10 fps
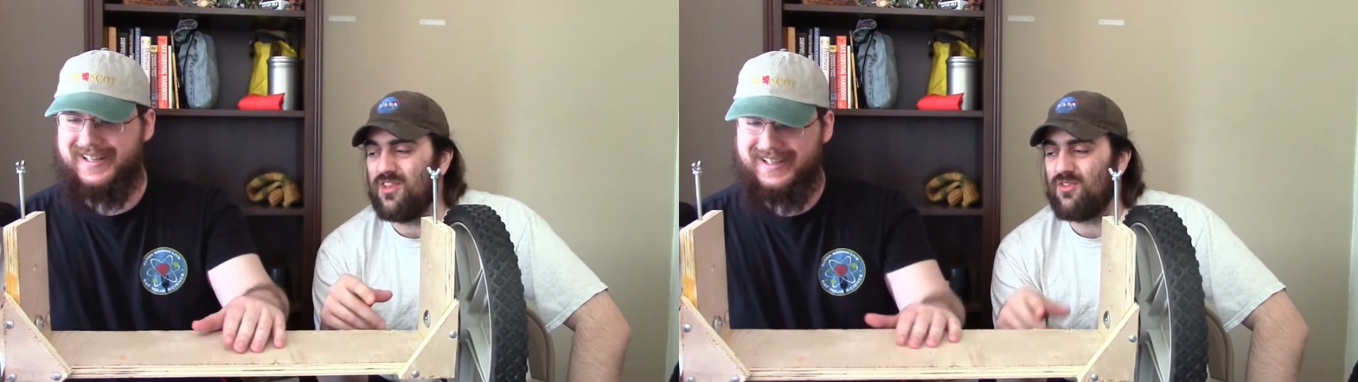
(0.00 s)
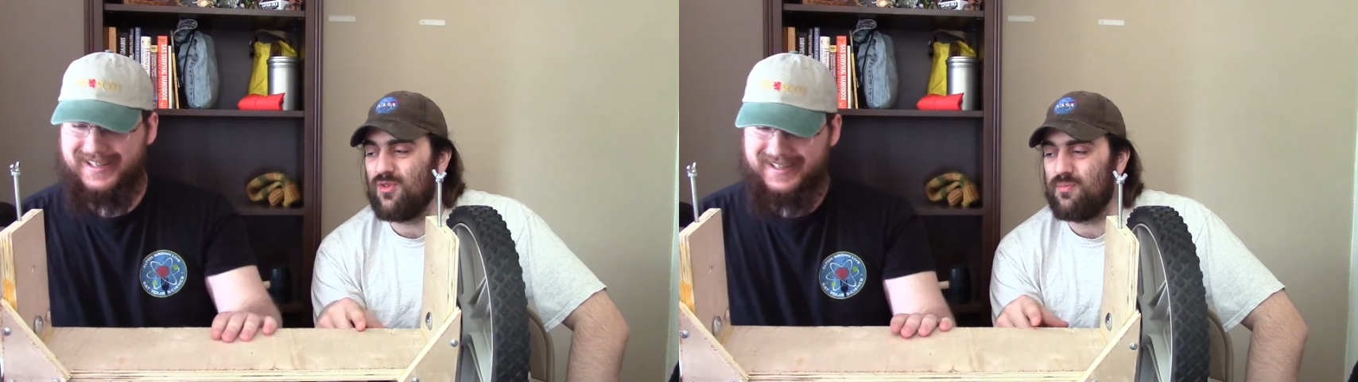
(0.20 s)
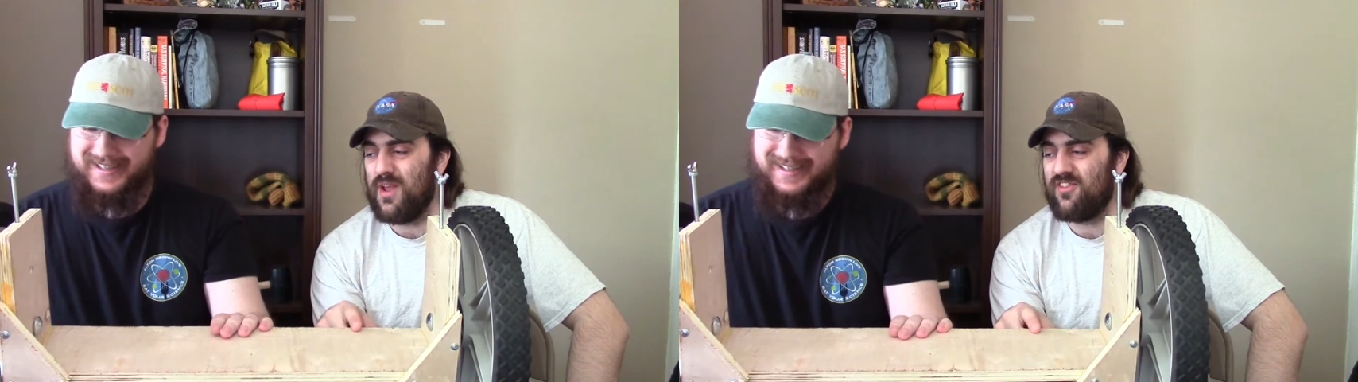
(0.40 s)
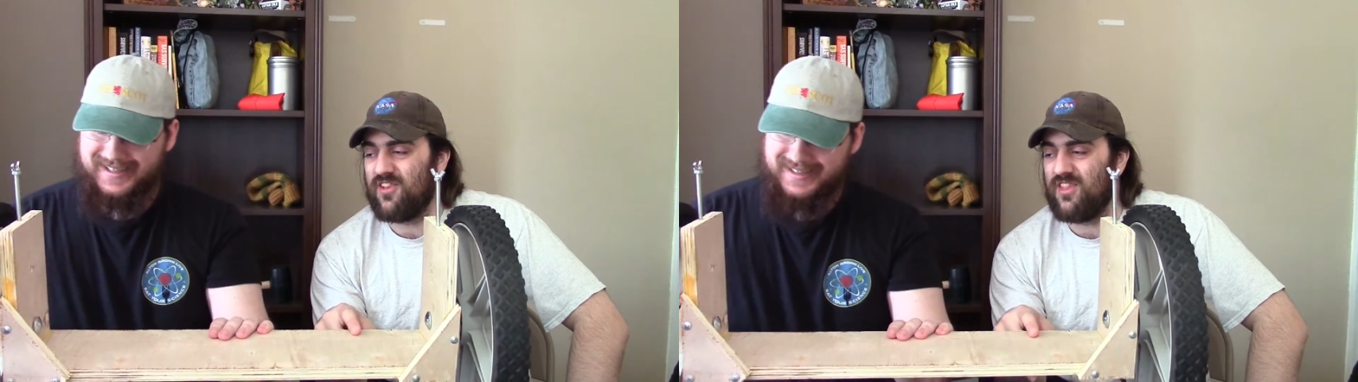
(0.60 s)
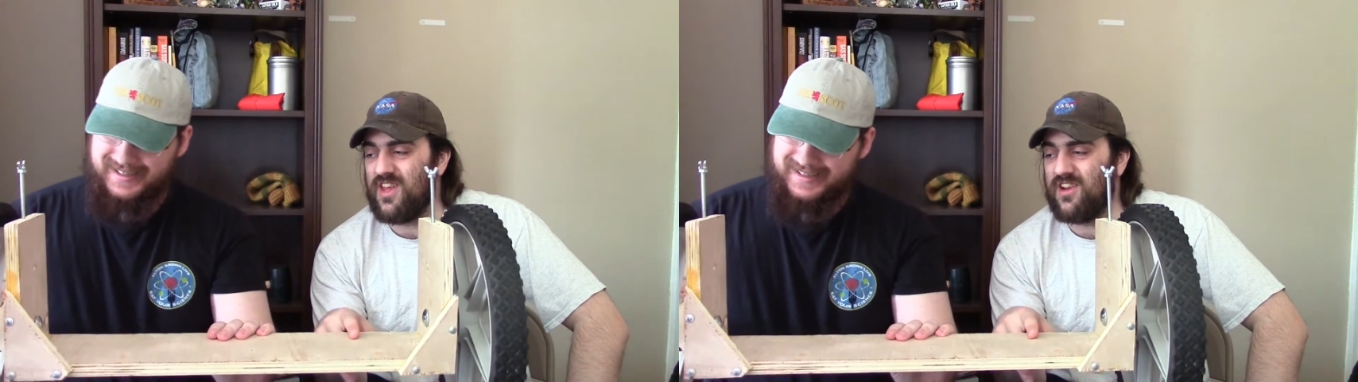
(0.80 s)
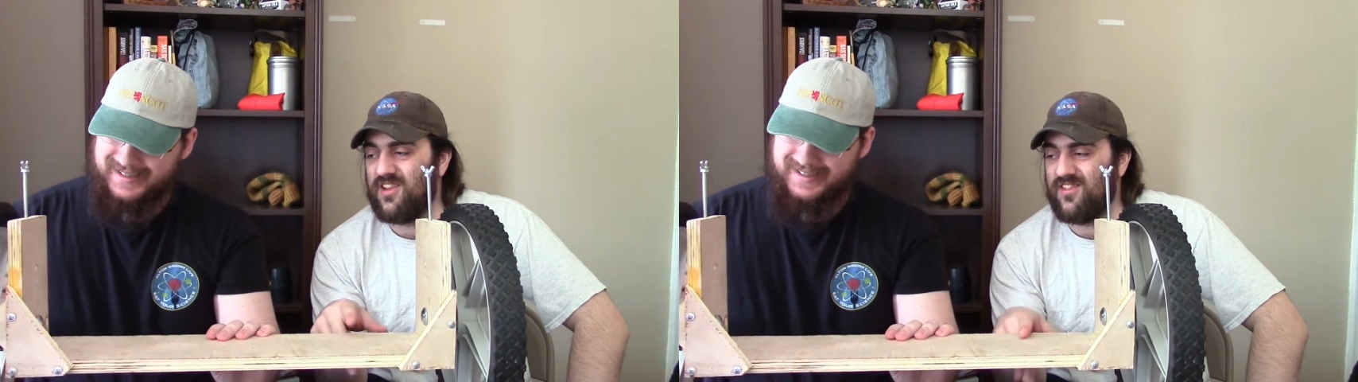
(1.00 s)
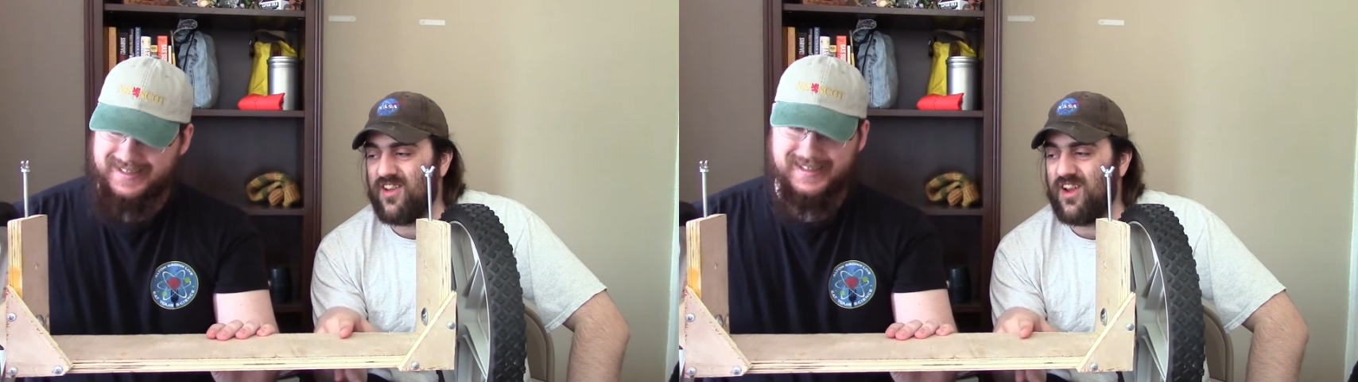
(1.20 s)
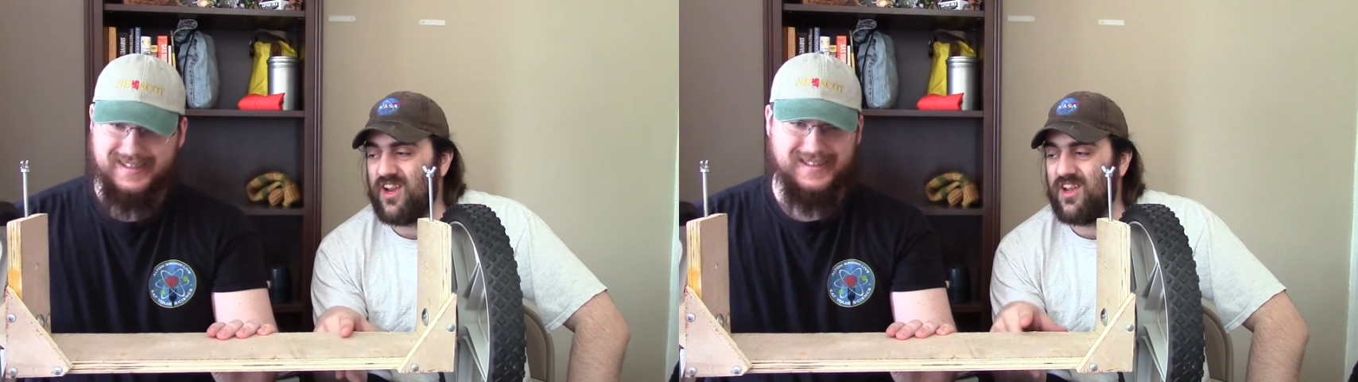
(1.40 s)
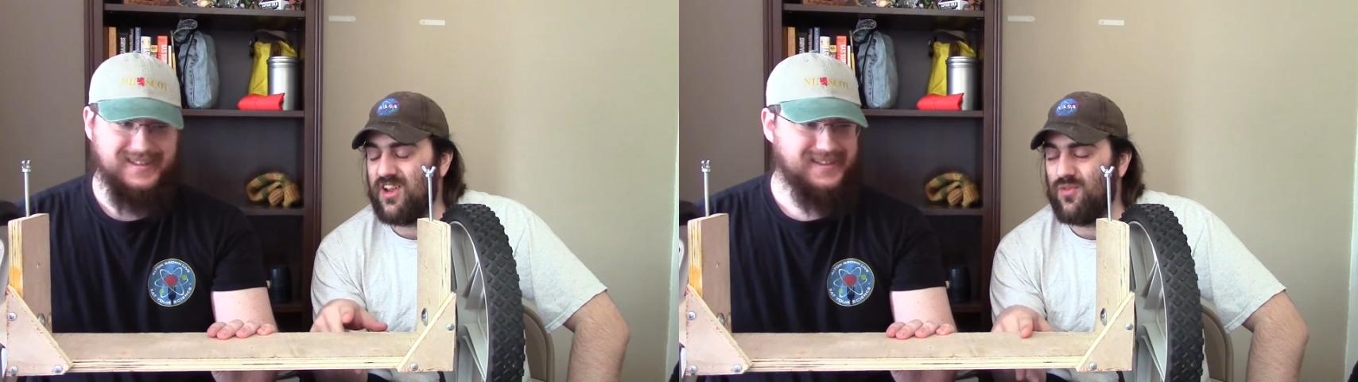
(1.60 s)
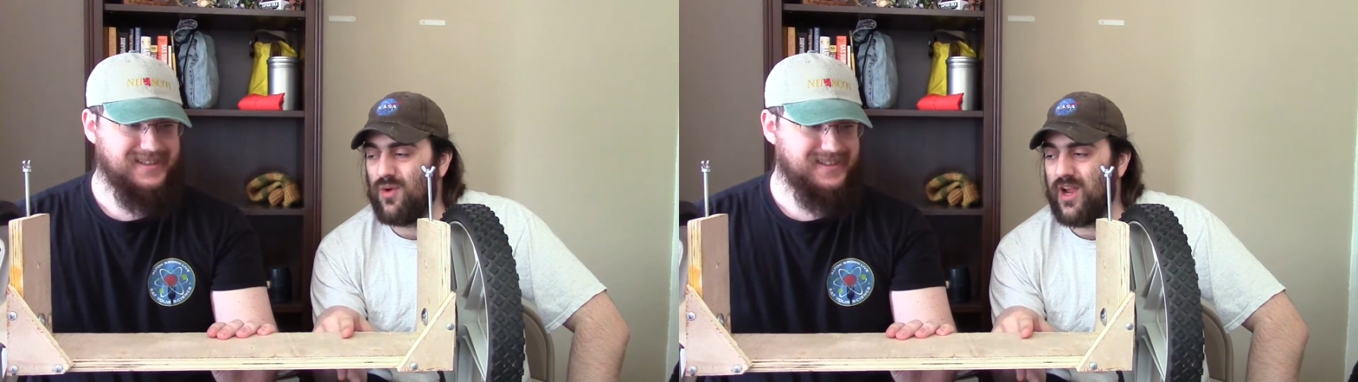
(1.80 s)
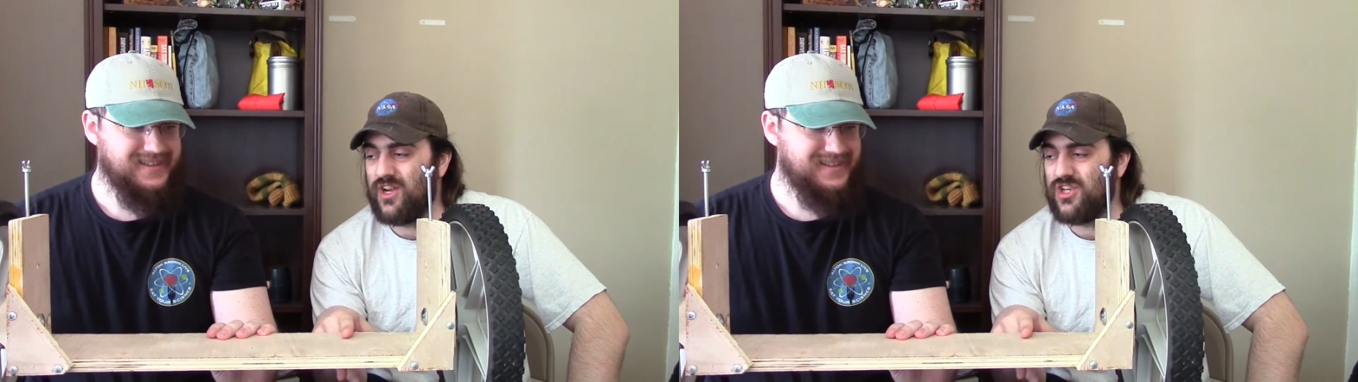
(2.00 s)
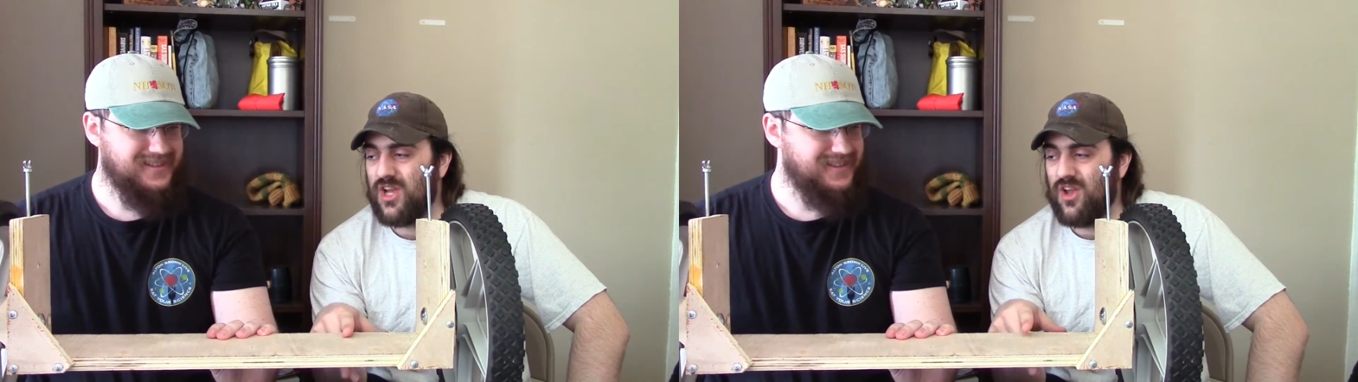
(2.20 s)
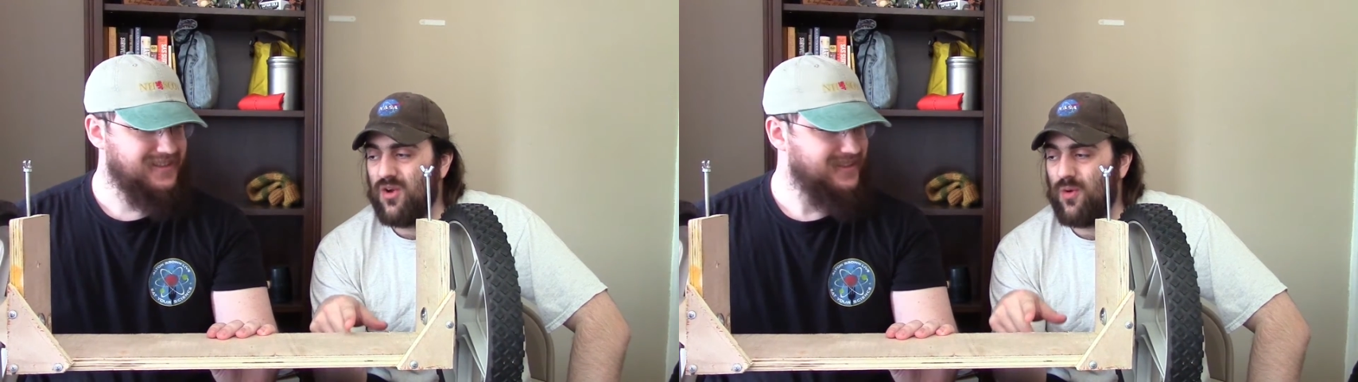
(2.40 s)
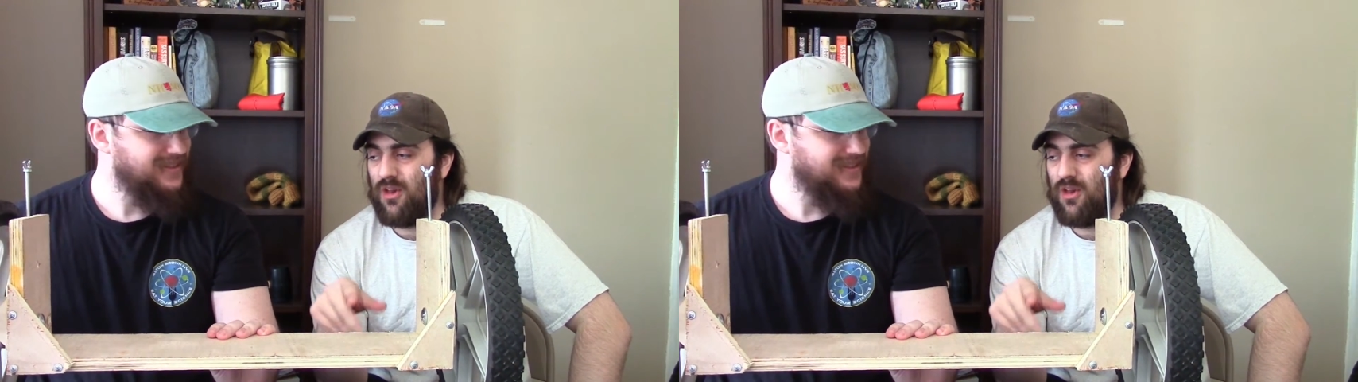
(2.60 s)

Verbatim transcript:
Speaker 1: this was basically a design in which we're